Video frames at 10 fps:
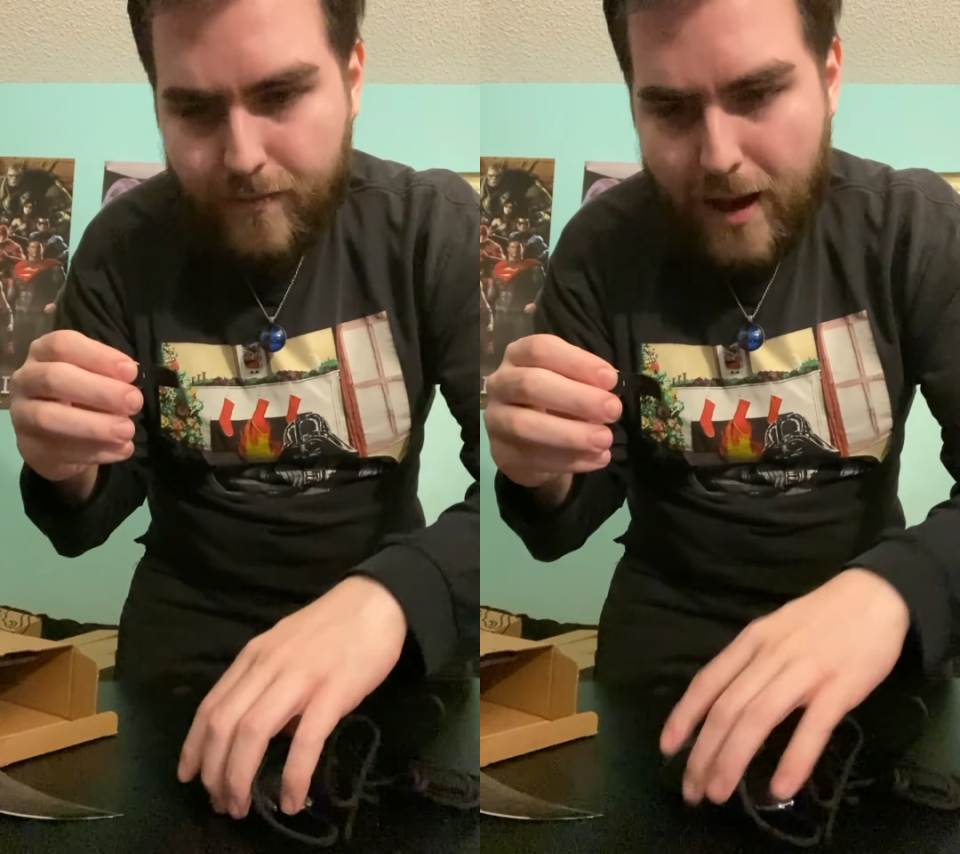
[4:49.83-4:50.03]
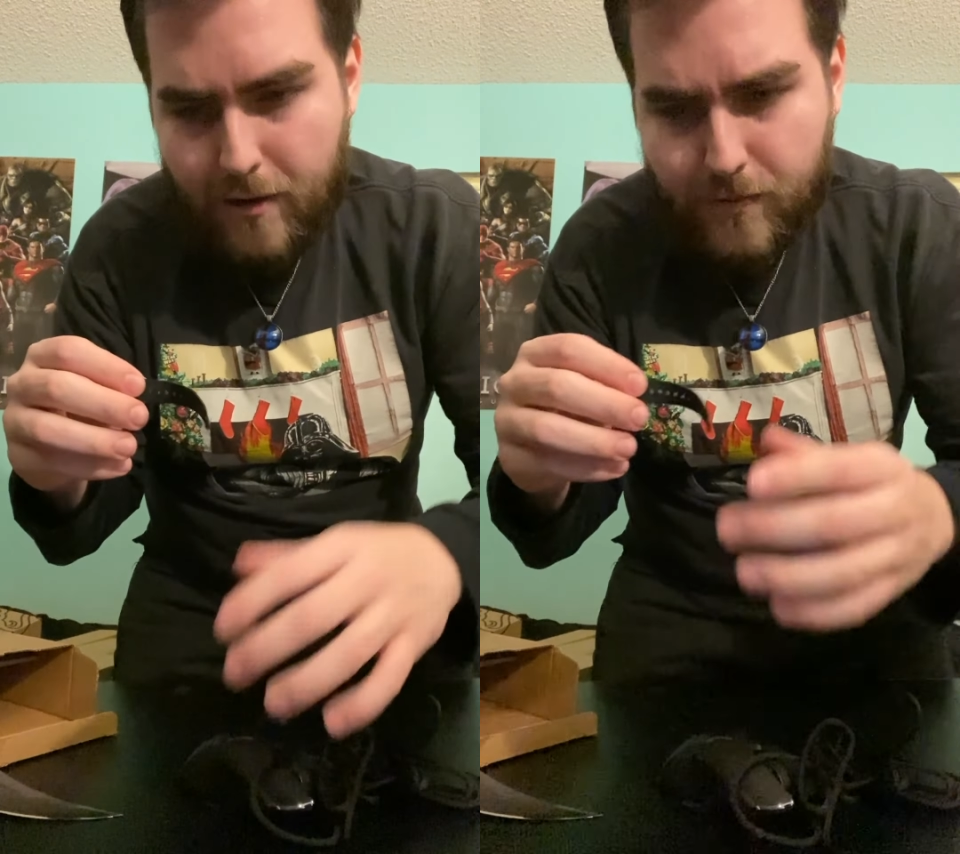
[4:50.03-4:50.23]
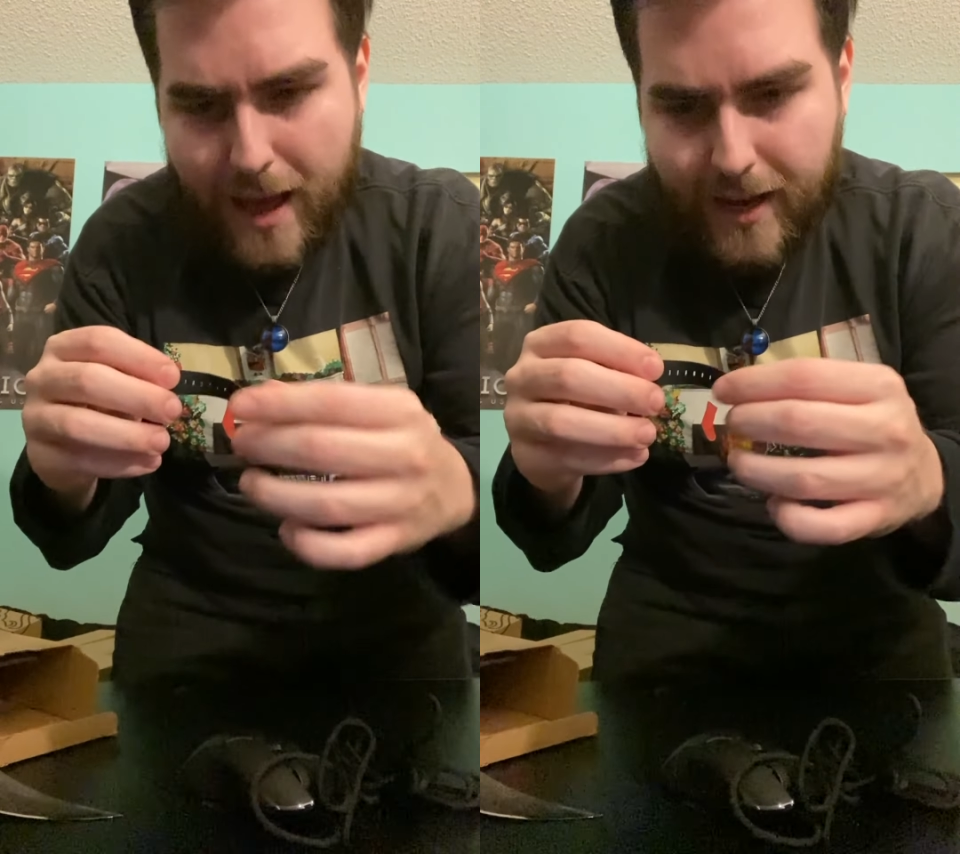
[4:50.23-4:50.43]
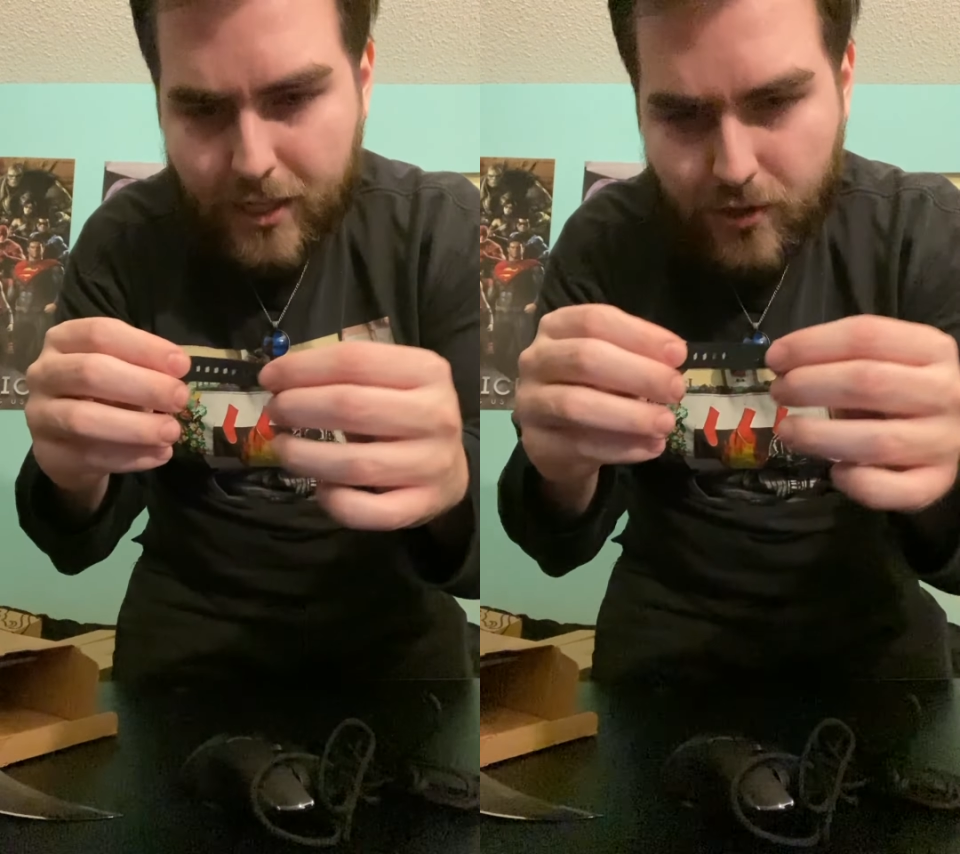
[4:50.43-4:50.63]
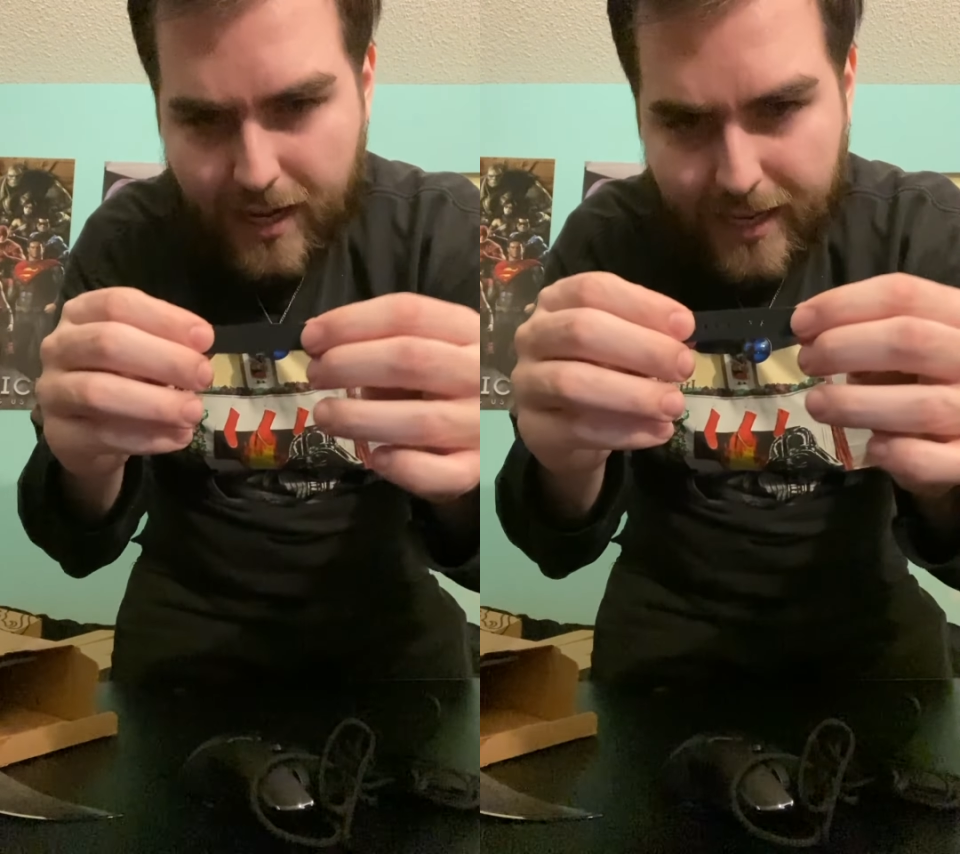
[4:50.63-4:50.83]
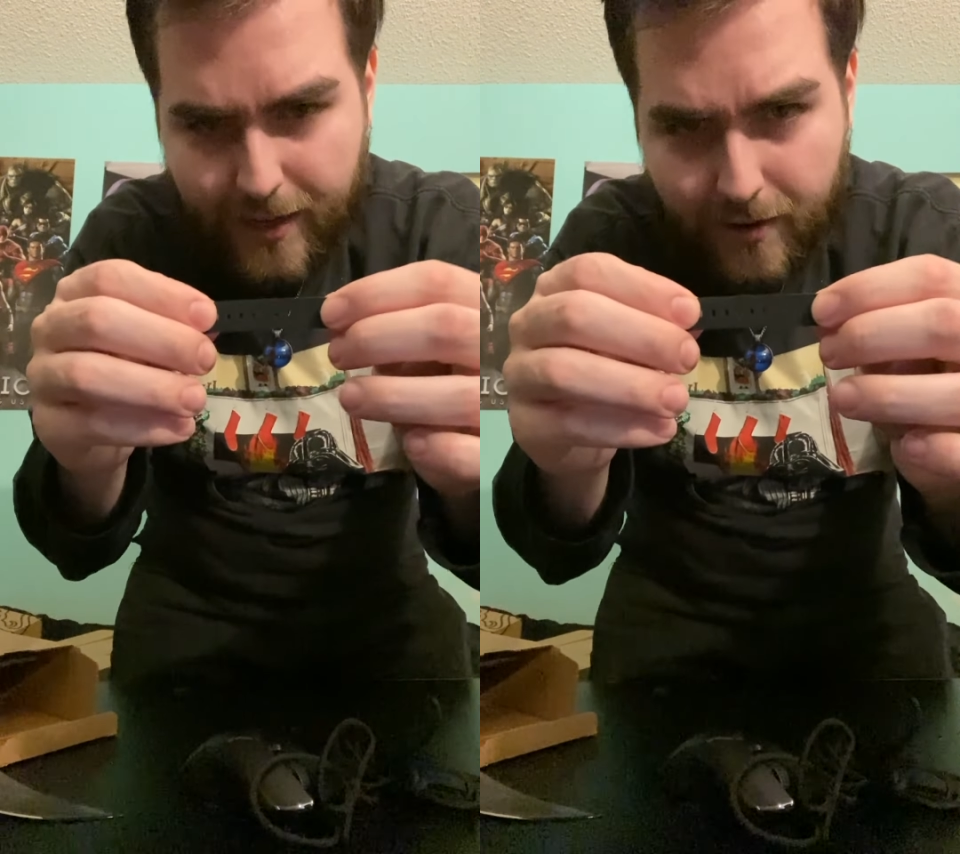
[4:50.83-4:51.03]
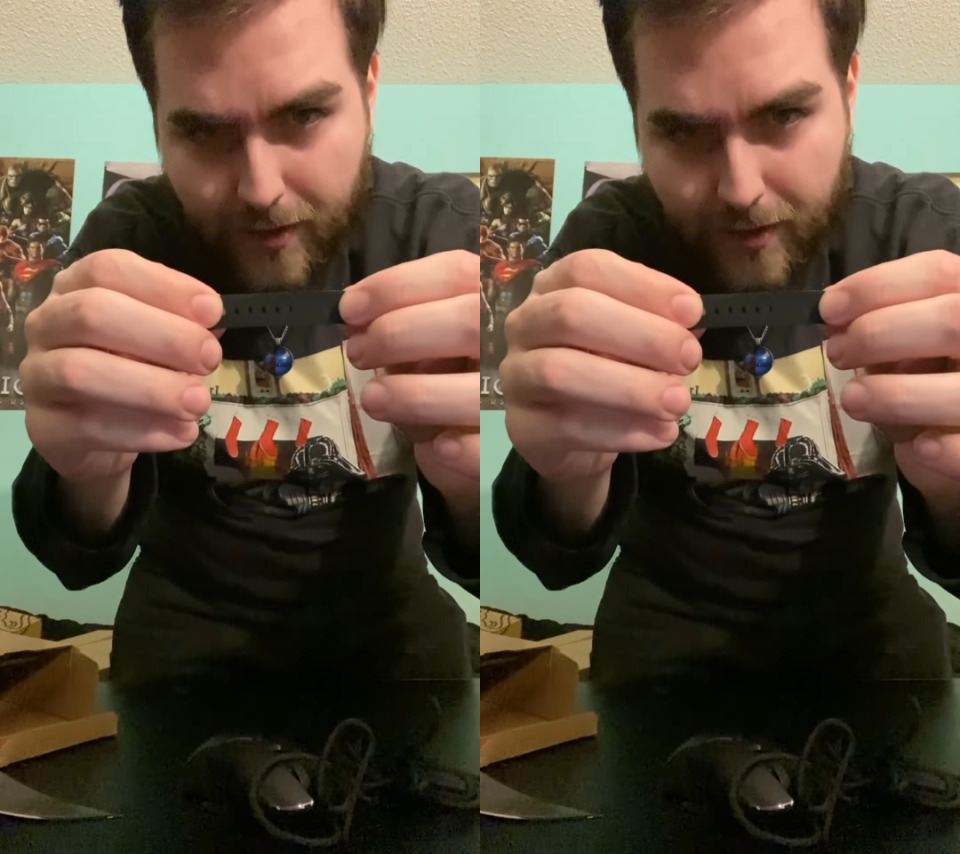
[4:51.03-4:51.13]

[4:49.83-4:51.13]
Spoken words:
mouse package right here,